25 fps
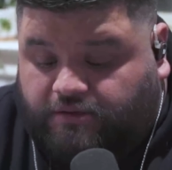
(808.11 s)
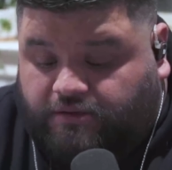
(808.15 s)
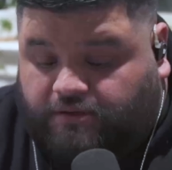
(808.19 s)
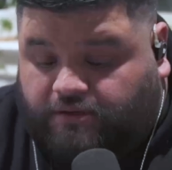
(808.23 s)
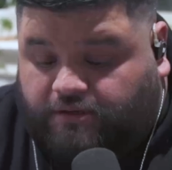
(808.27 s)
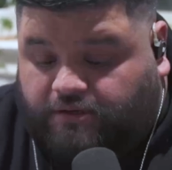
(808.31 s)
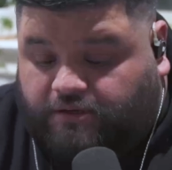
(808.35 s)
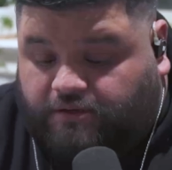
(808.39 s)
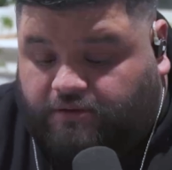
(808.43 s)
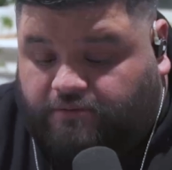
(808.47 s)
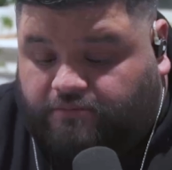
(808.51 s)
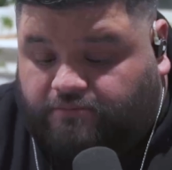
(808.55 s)

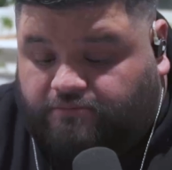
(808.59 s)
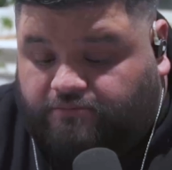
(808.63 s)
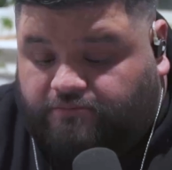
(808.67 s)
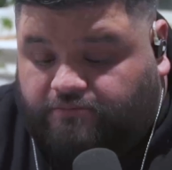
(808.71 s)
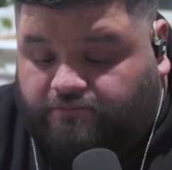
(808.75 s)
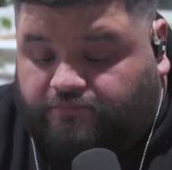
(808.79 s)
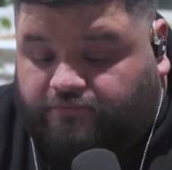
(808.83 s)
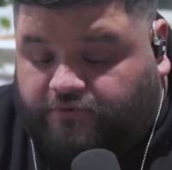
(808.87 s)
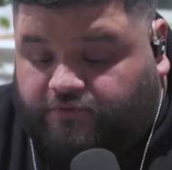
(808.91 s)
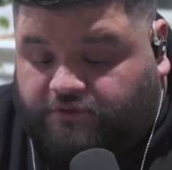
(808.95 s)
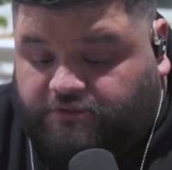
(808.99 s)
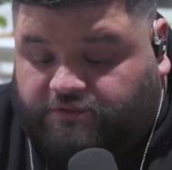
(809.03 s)

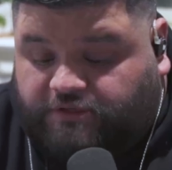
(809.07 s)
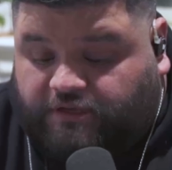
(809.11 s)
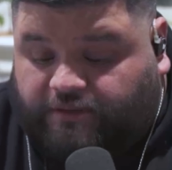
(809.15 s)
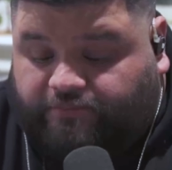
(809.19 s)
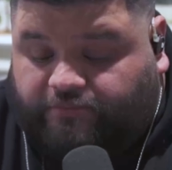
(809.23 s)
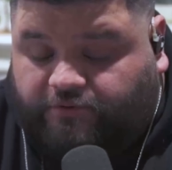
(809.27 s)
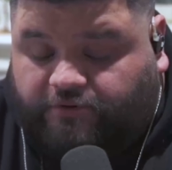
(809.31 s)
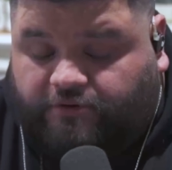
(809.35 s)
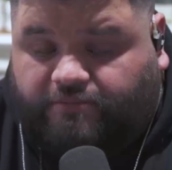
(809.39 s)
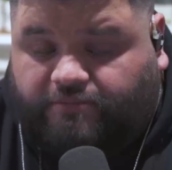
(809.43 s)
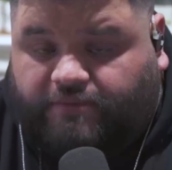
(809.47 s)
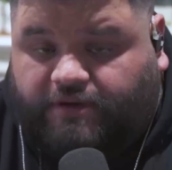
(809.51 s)
For
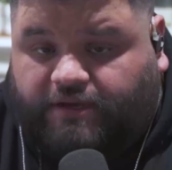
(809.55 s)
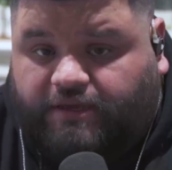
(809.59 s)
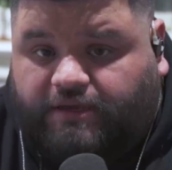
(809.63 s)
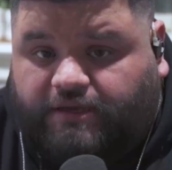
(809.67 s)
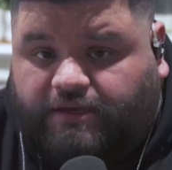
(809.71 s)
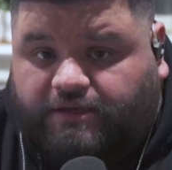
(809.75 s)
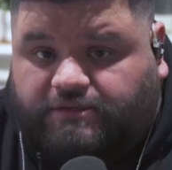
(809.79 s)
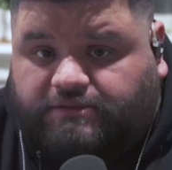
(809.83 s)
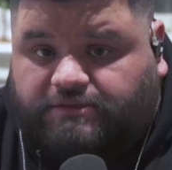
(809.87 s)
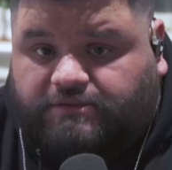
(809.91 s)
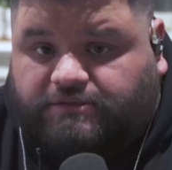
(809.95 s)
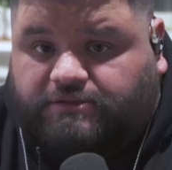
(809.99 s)
example, in my
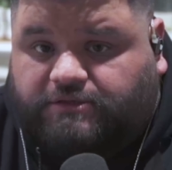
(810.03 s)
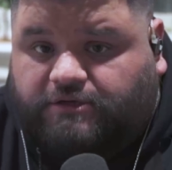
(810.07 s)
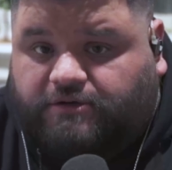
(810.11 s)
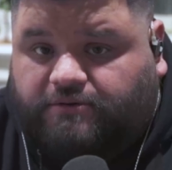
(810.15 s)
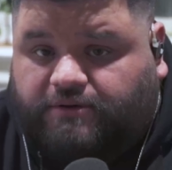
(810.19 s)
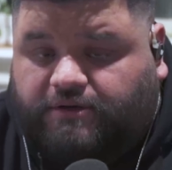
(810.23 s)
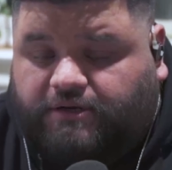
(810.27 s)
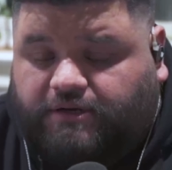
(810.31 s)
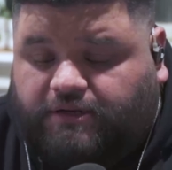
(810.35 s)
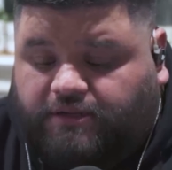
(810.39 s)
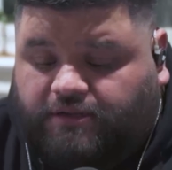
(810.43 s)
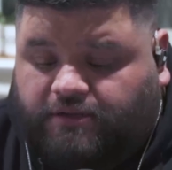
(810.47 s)
case, it's
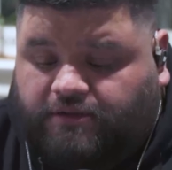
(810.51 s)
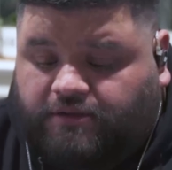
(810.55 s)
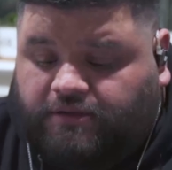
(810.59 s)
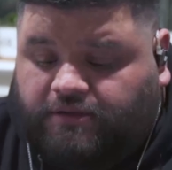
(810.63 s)
already